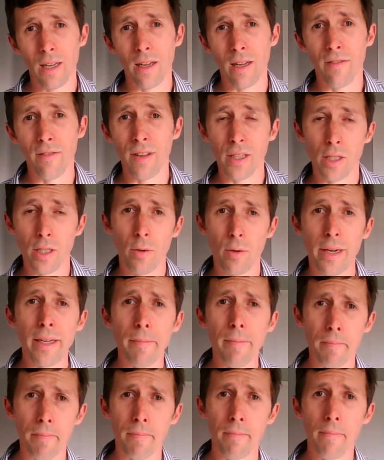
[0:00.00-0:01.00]
victory,
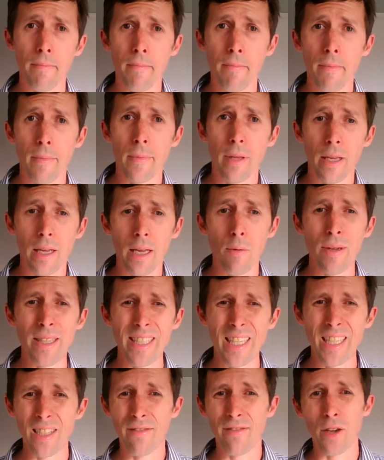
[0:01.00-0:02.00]
and we
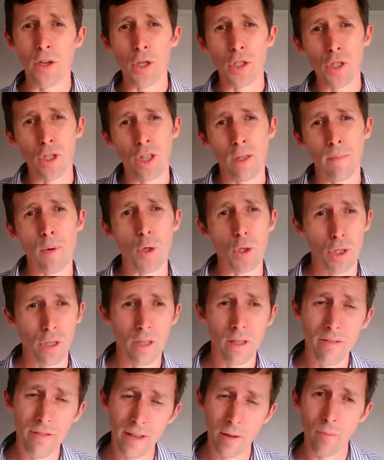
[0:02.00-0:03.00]
tend to focus on the
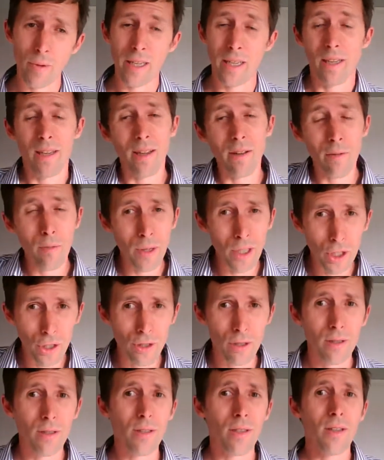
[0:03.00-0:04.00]
positive, and we
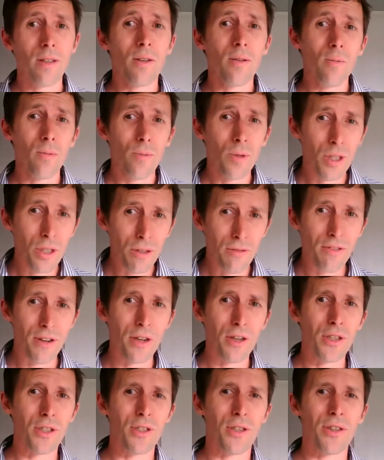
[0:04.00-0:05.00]
should
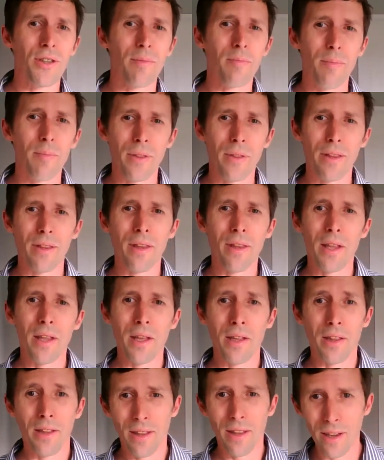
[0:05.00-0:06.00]
focus on
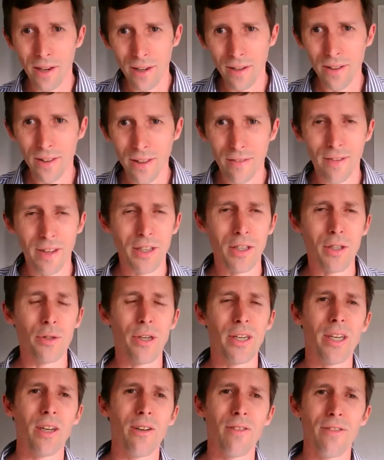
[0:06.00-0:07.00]
the
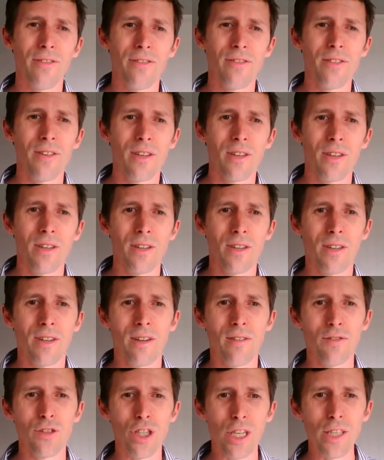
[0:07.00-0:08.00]
victory of
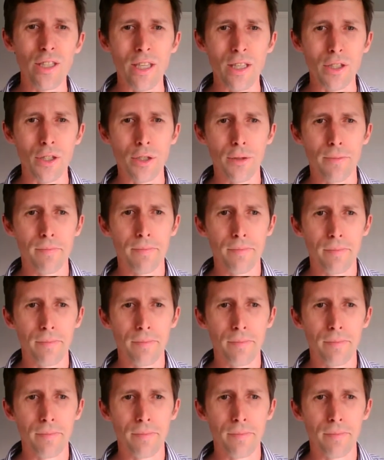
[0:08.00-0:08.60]
Jesus.